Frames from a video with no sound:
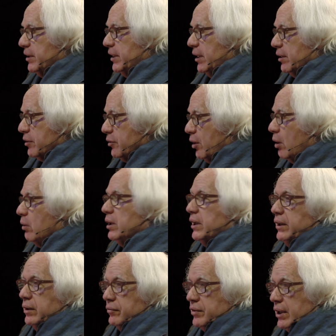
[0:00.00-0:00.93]
the
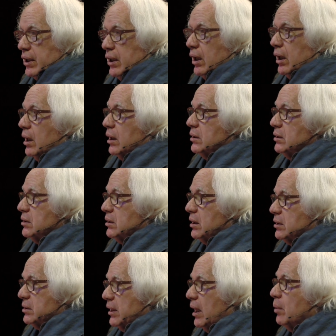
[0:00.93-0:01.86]
authority of the gods
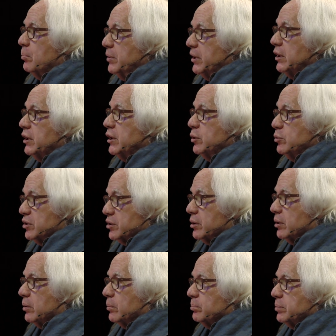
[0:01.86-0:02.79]
has now been
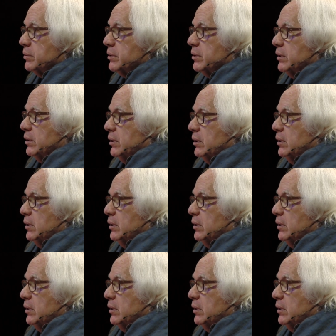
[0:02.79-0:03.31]
usurped.